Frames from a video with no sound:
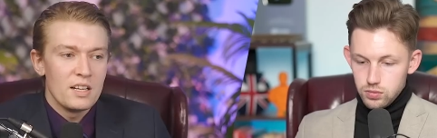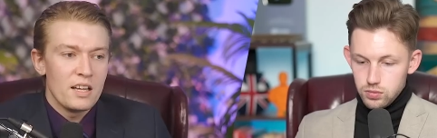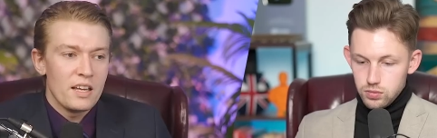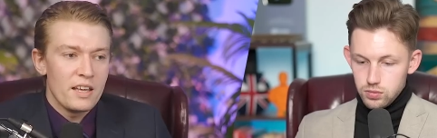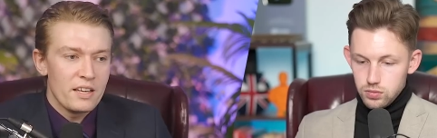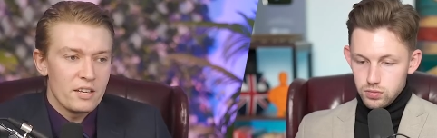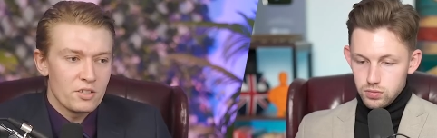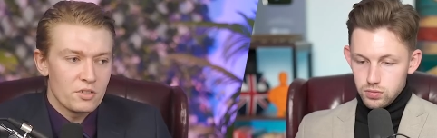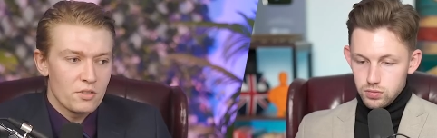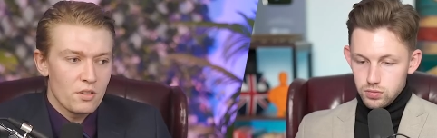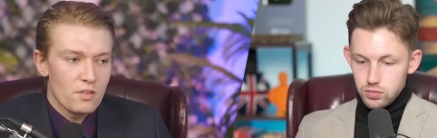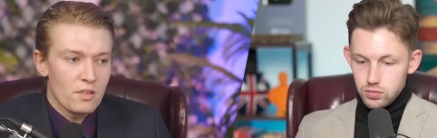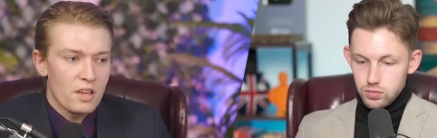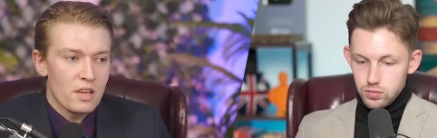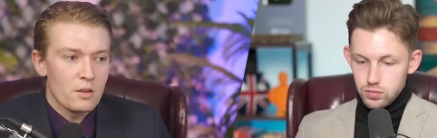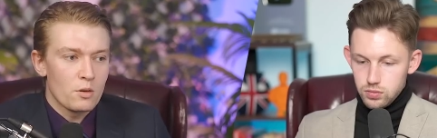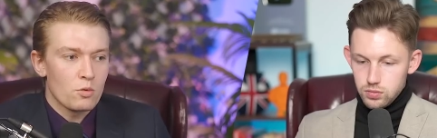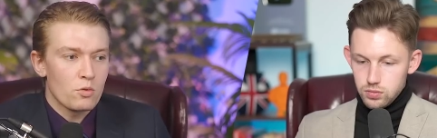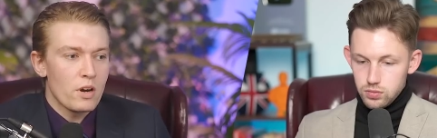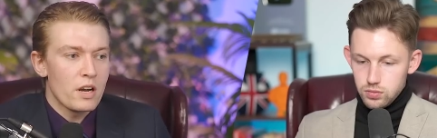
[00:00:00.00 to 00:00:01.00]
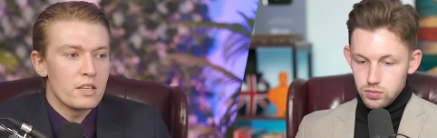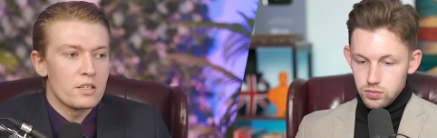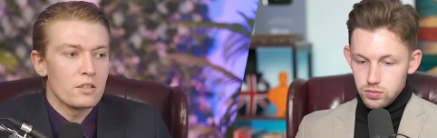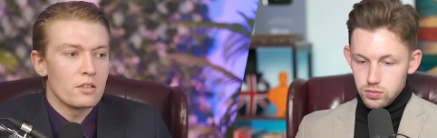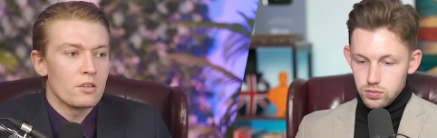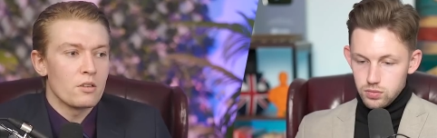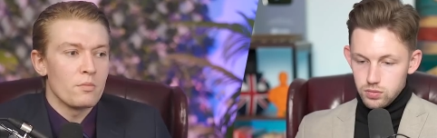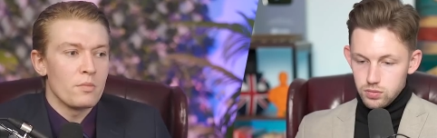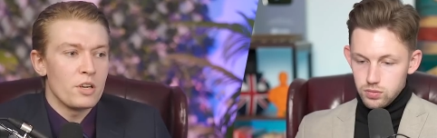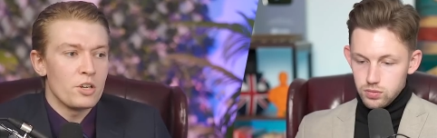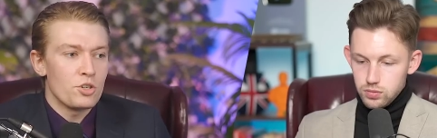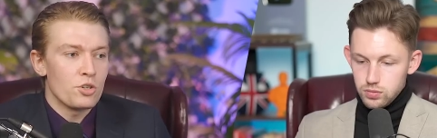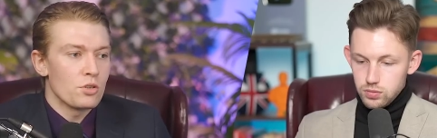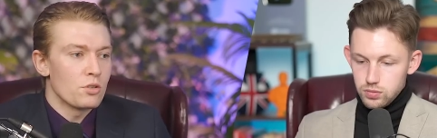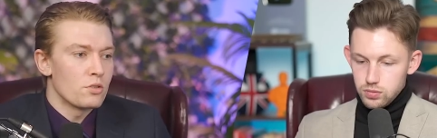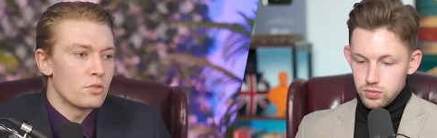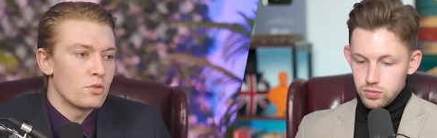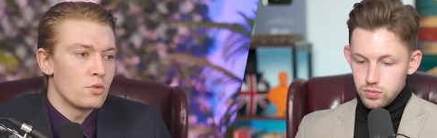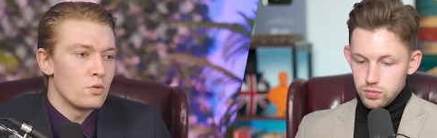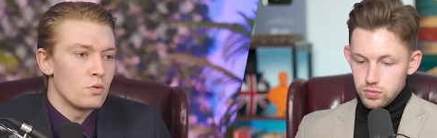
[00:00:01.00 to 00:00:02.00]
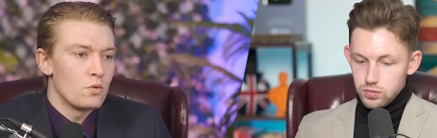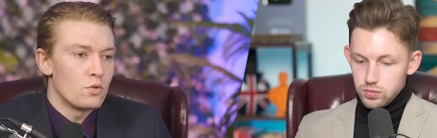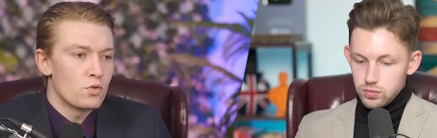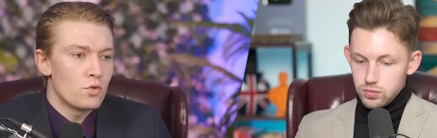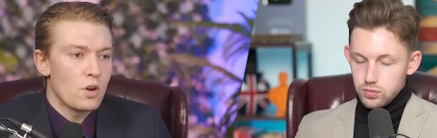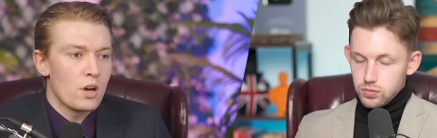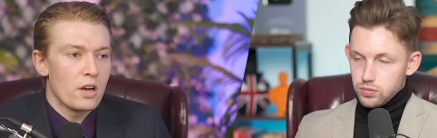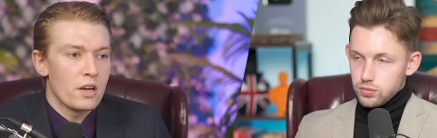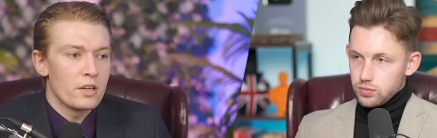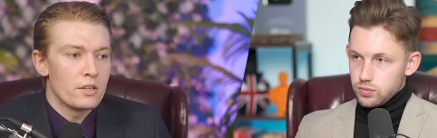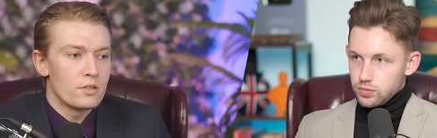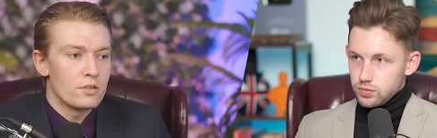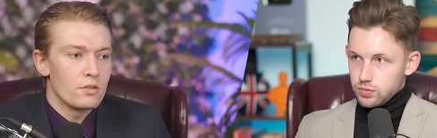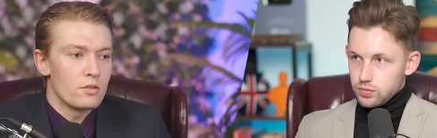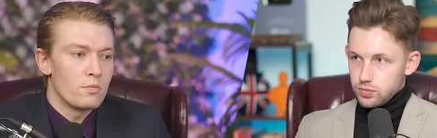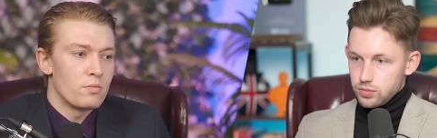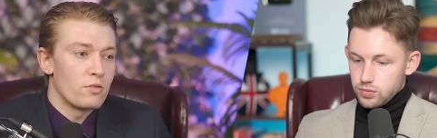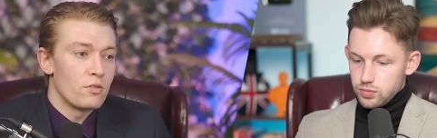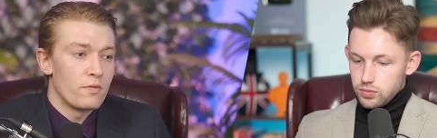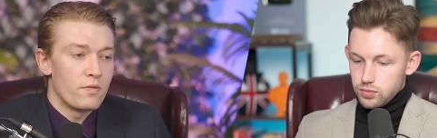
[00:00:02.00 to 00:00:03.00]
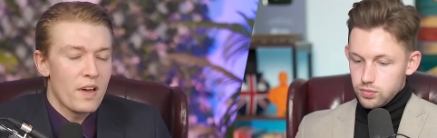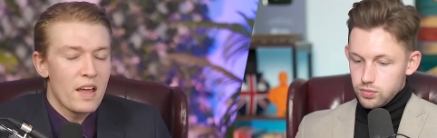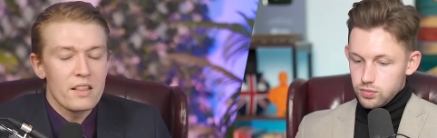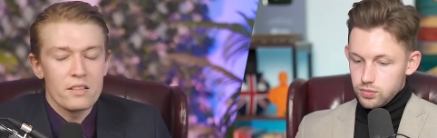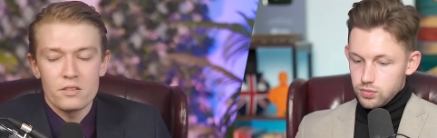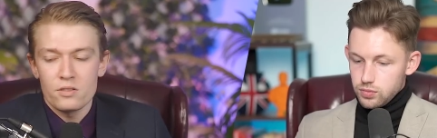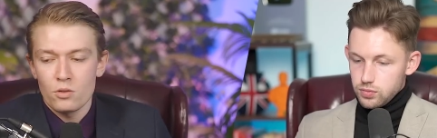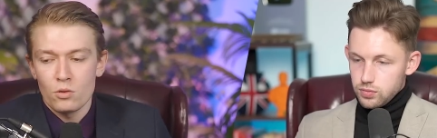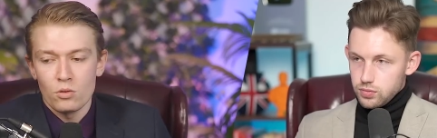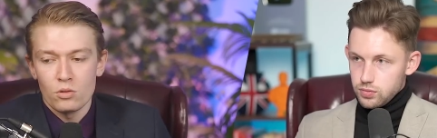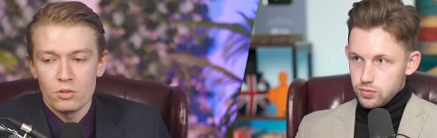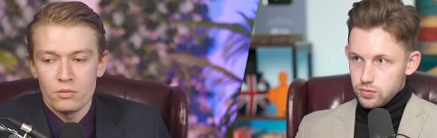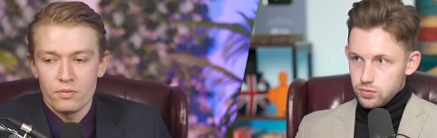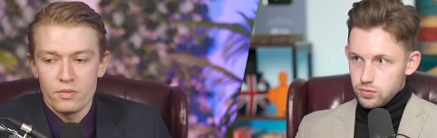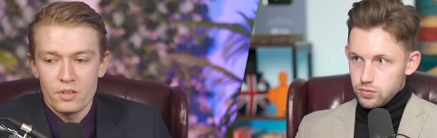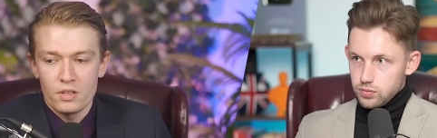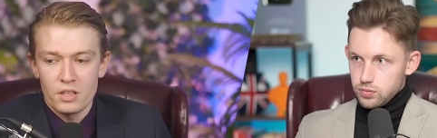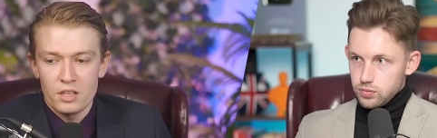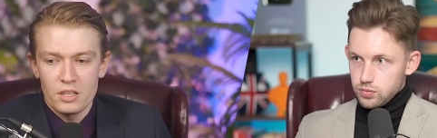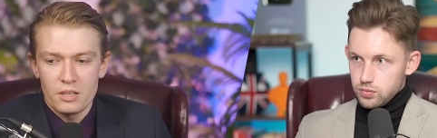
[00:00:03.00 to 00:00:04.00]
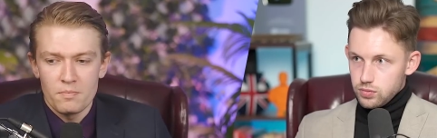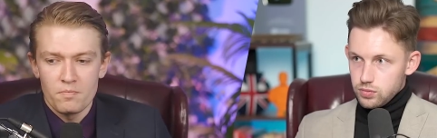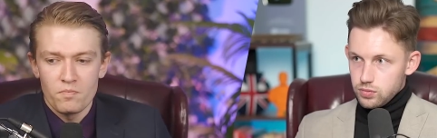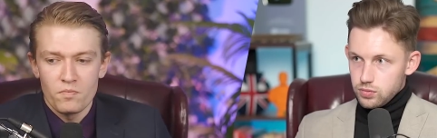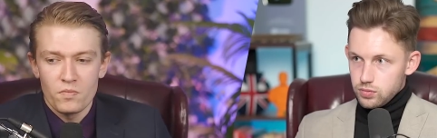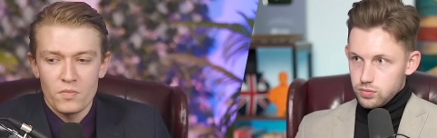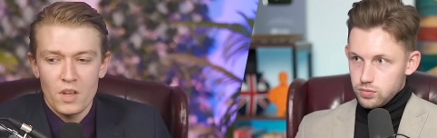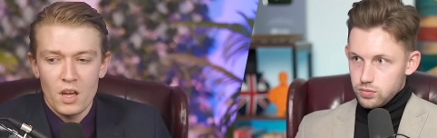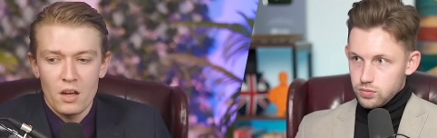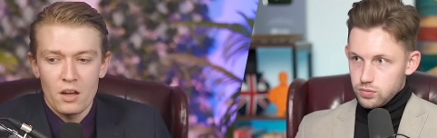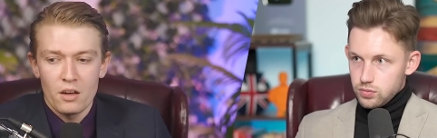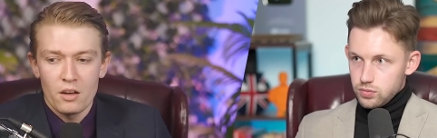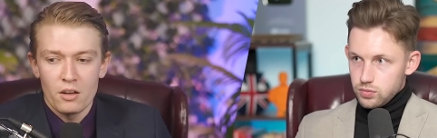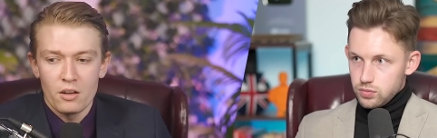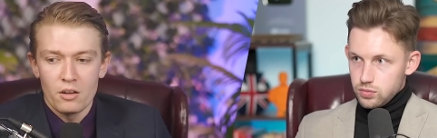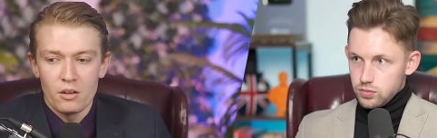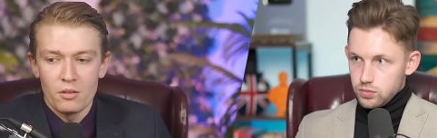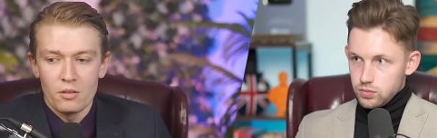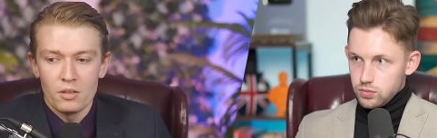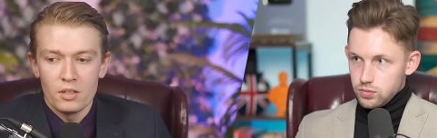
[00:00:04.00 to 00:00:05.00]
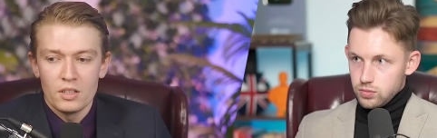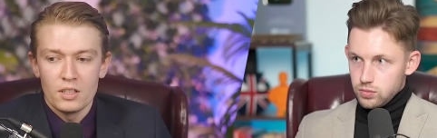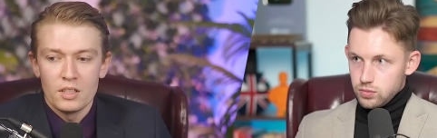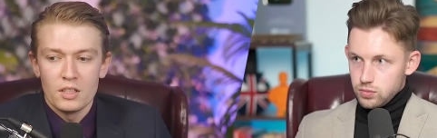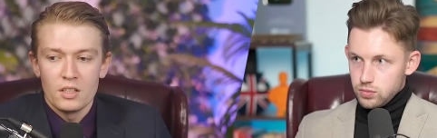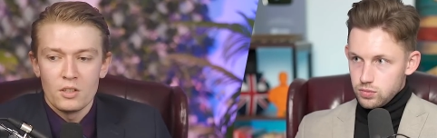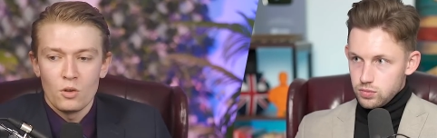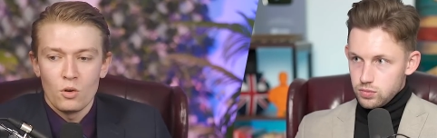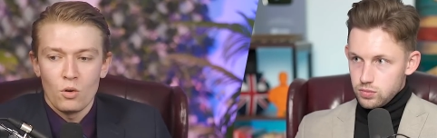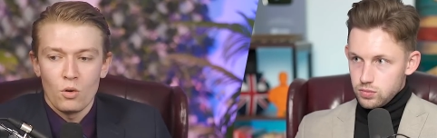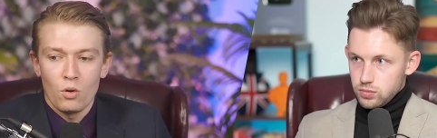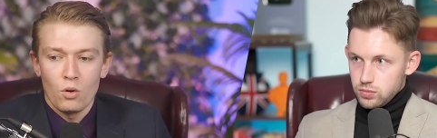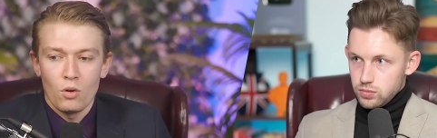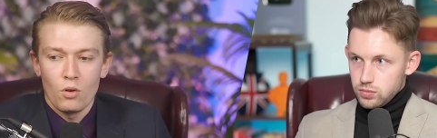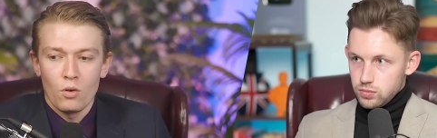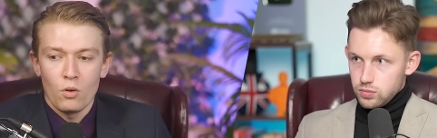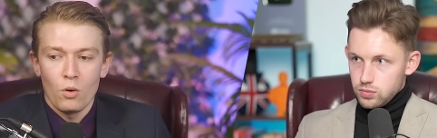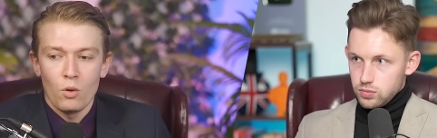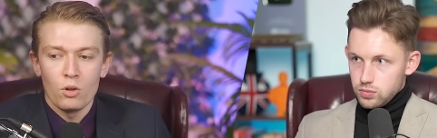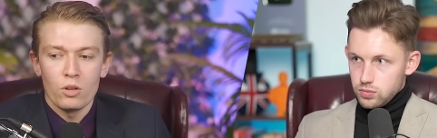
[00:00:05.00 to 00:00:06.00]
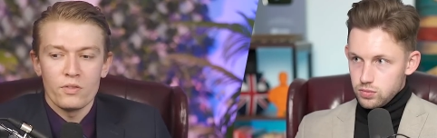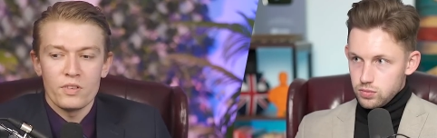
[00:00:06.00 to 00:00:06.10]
Speaker 1: is that they created commission to try to prevent all of the... Uh, all of